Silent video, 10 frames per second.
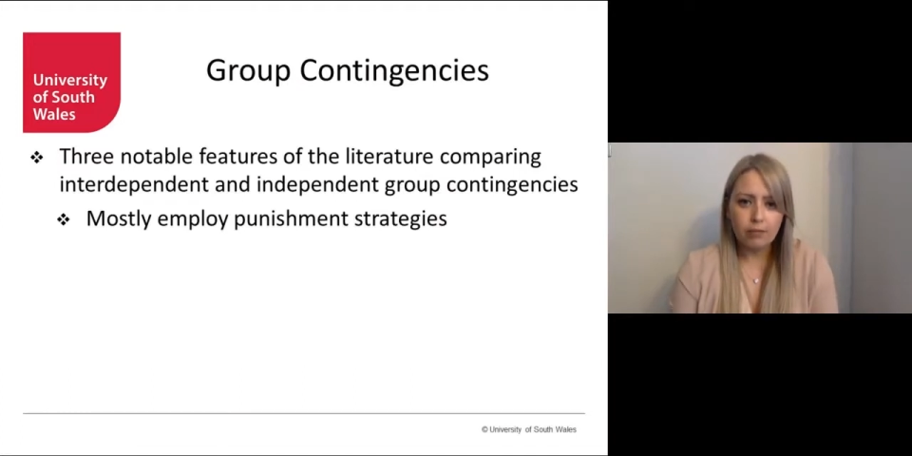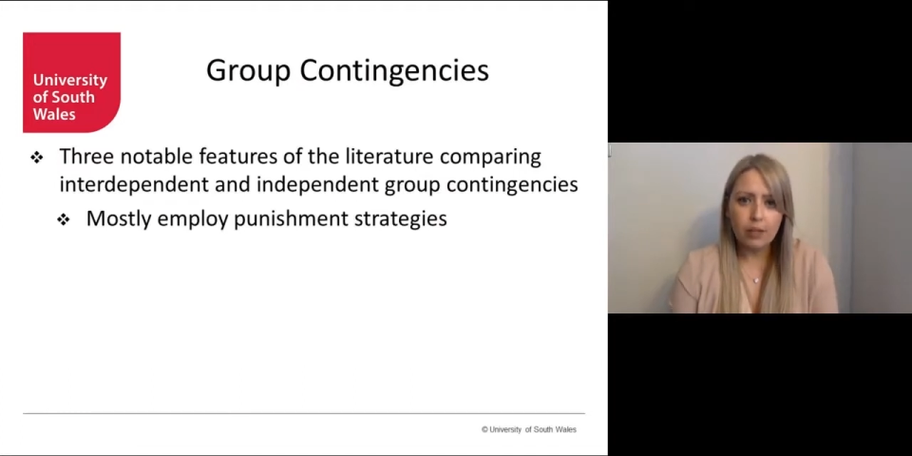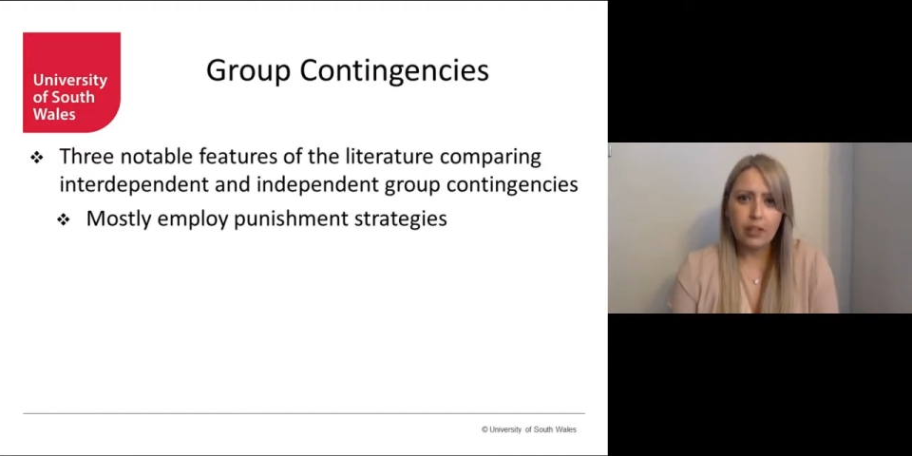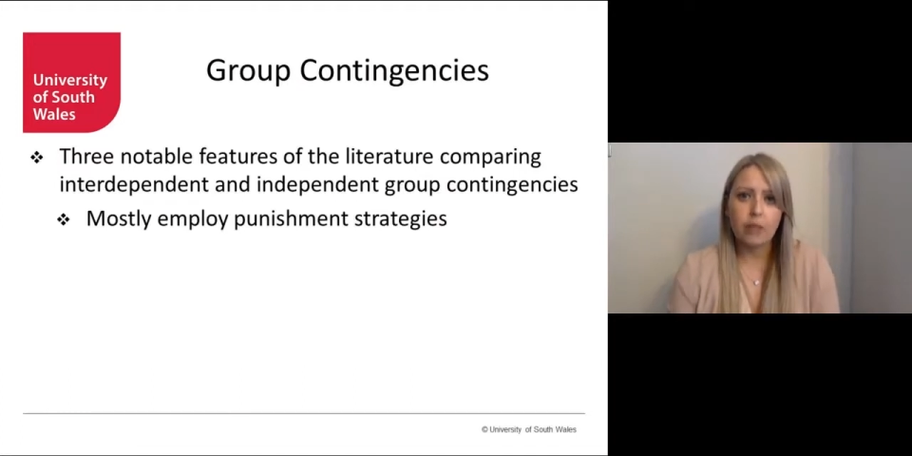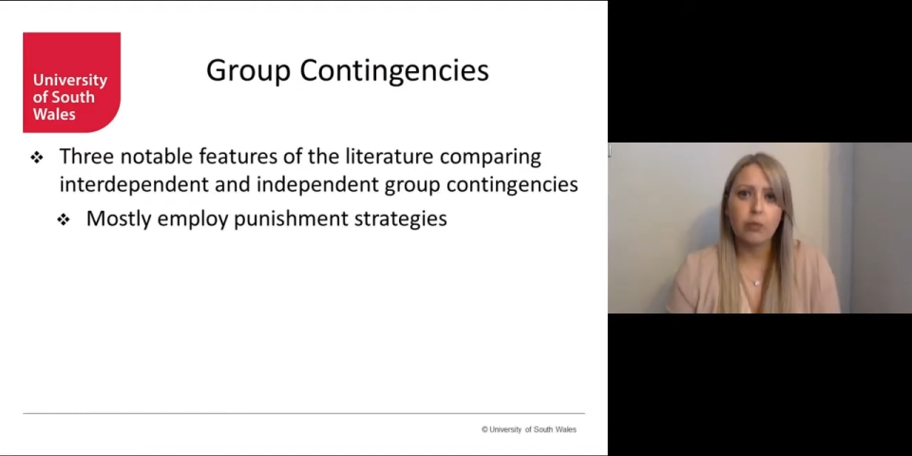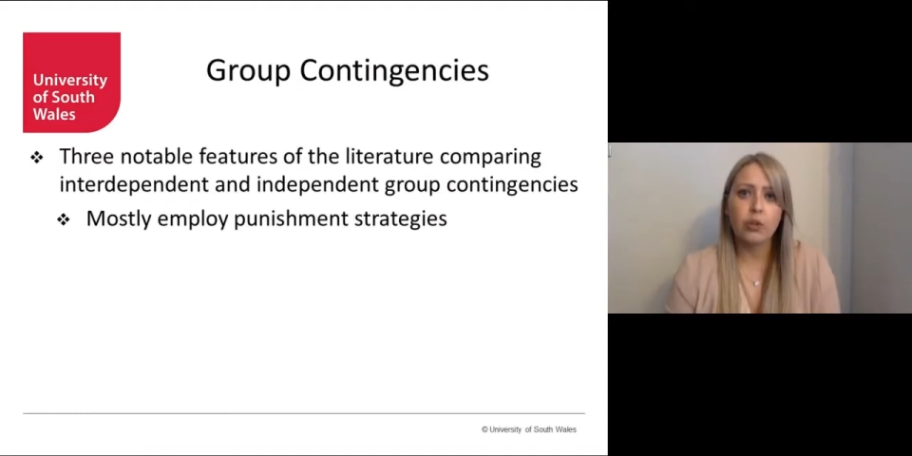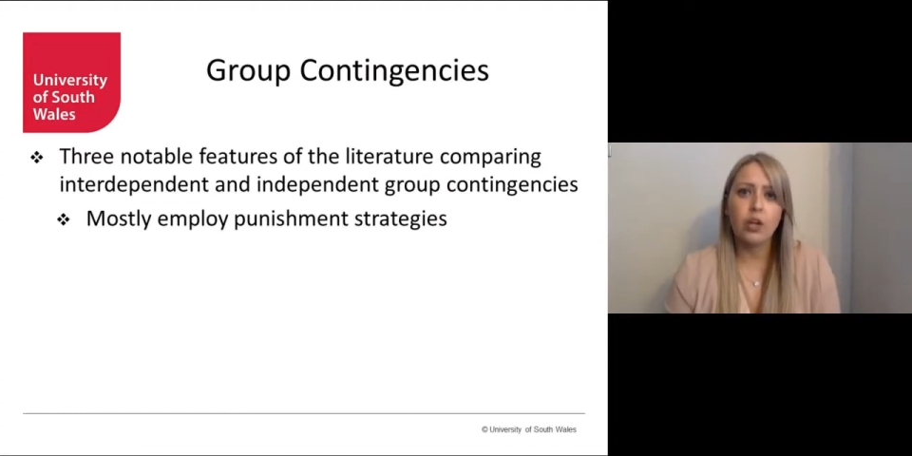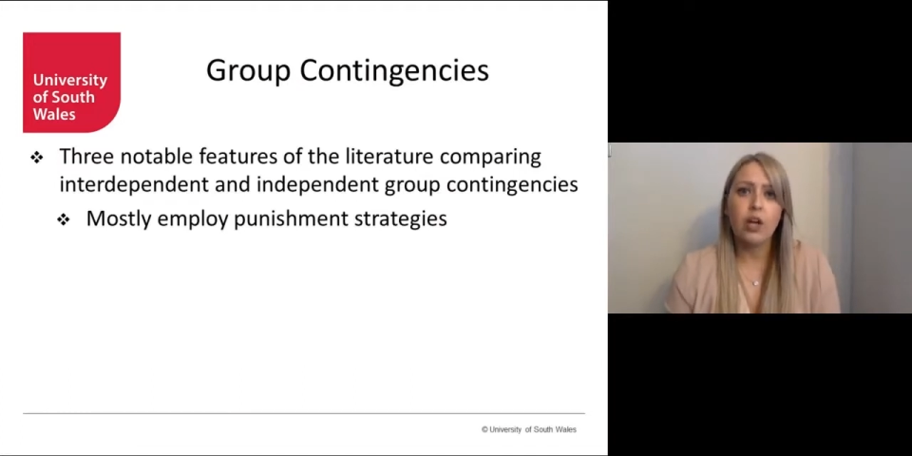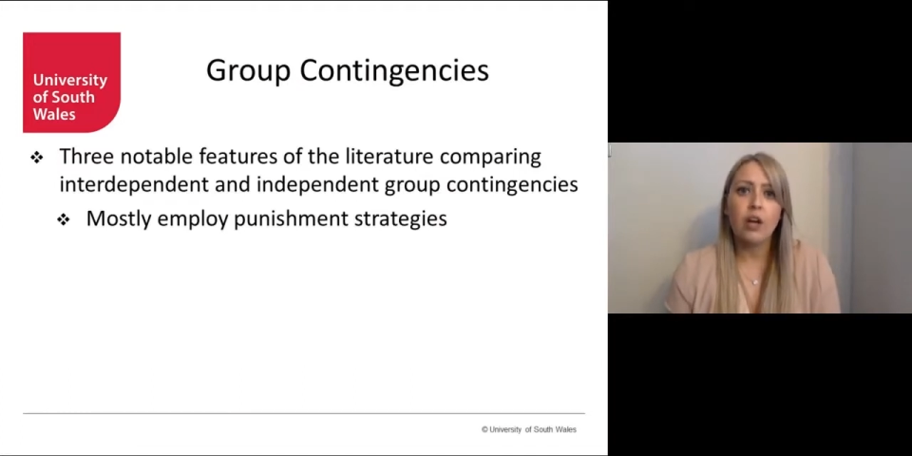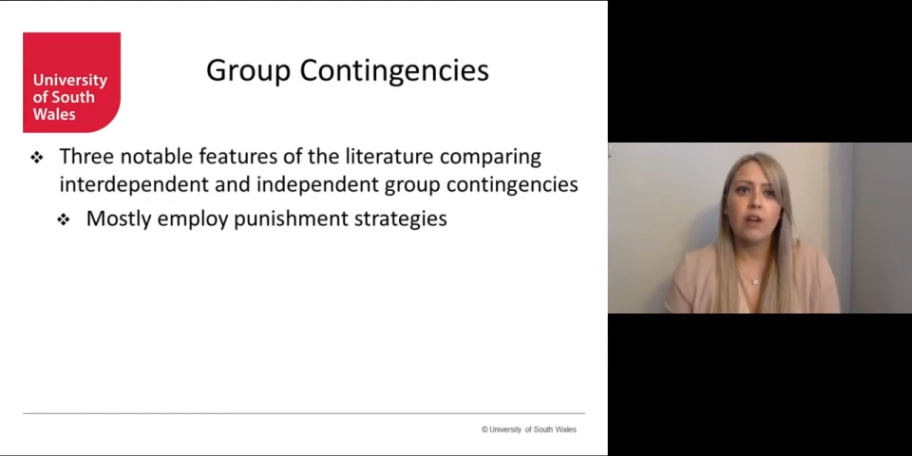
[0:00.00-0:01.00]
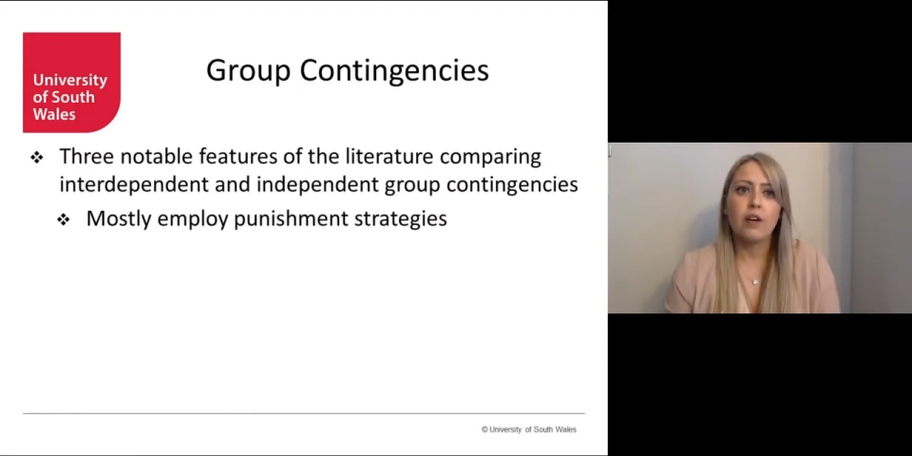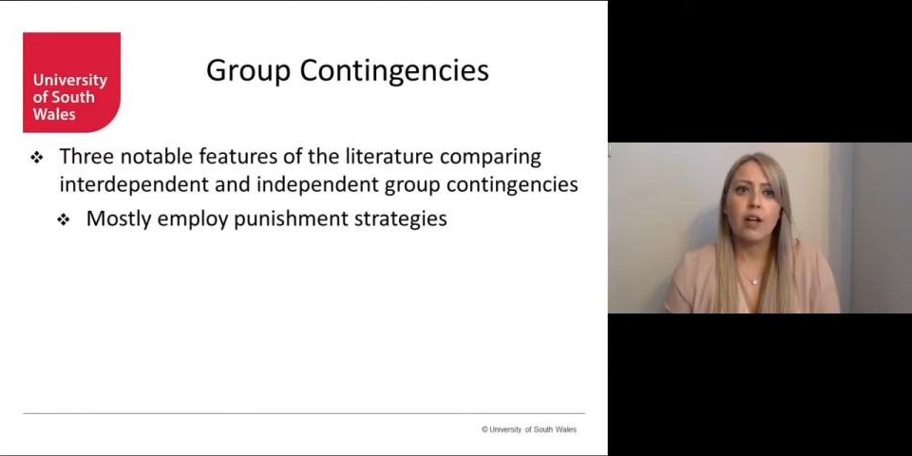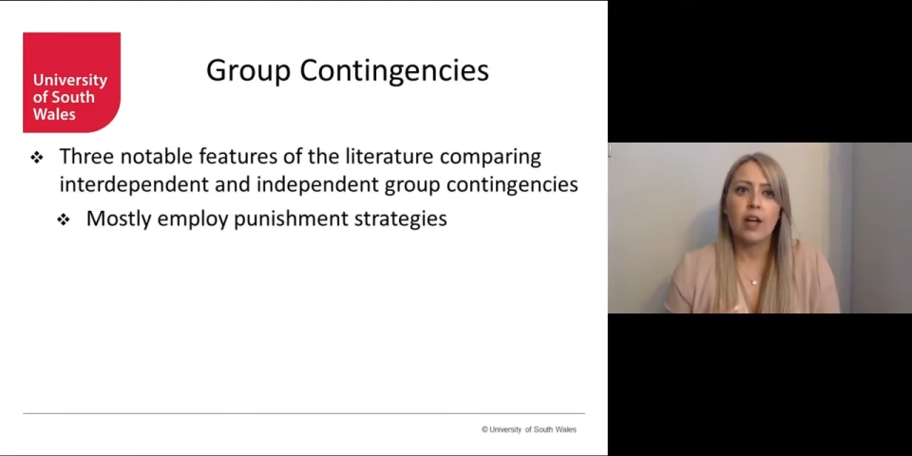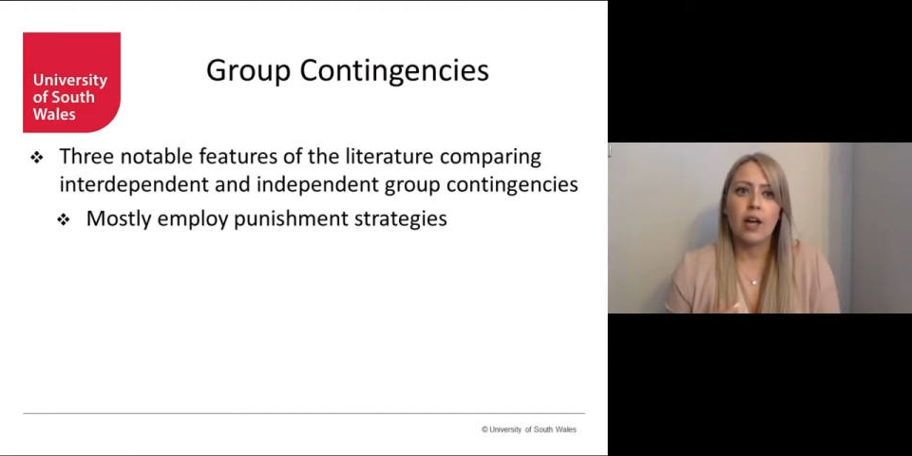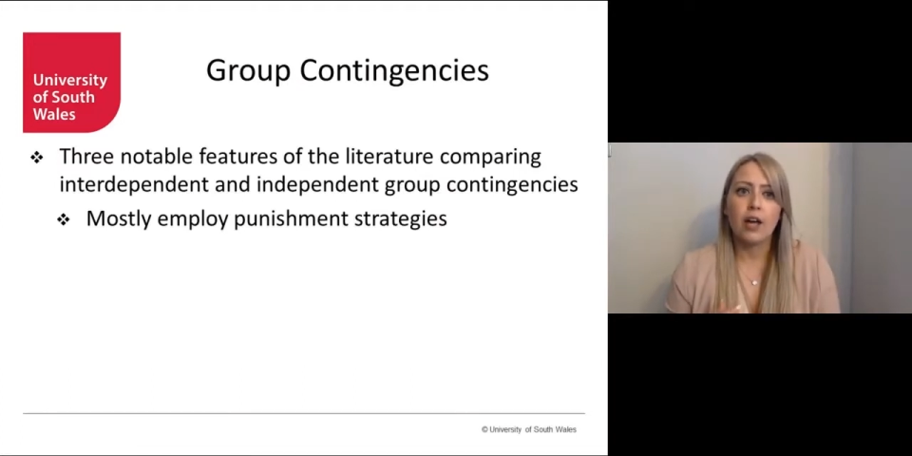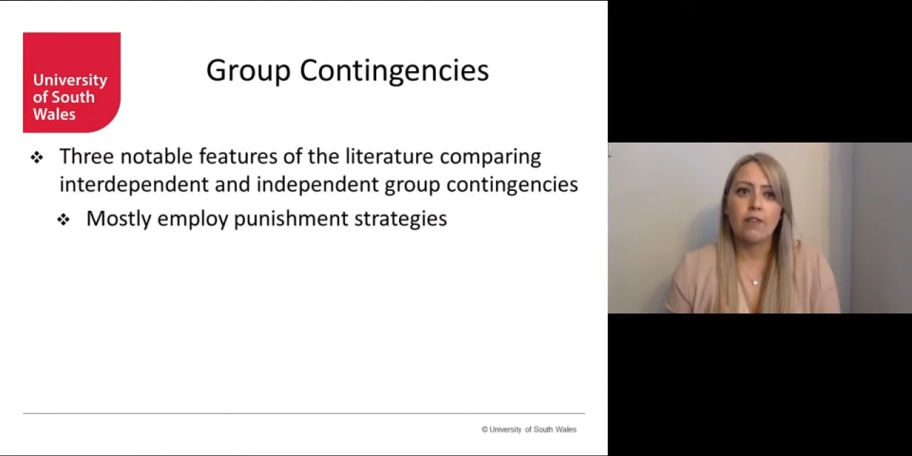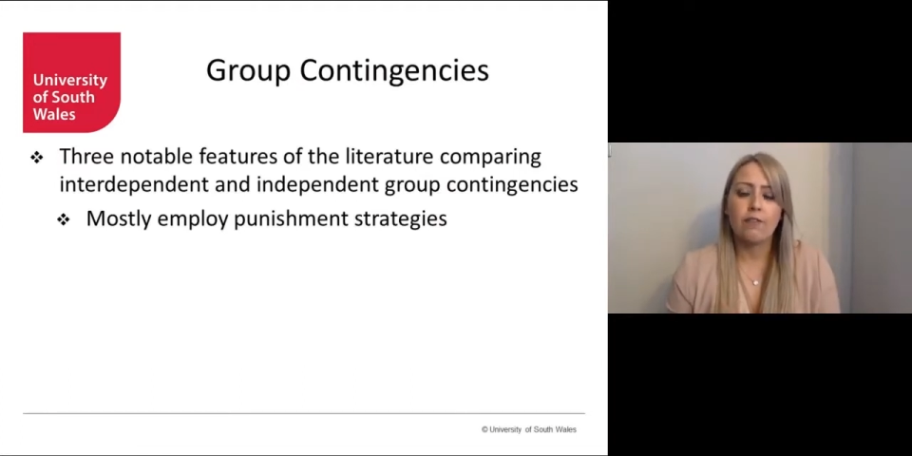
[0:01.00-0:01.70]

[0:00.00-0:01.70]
There were uh,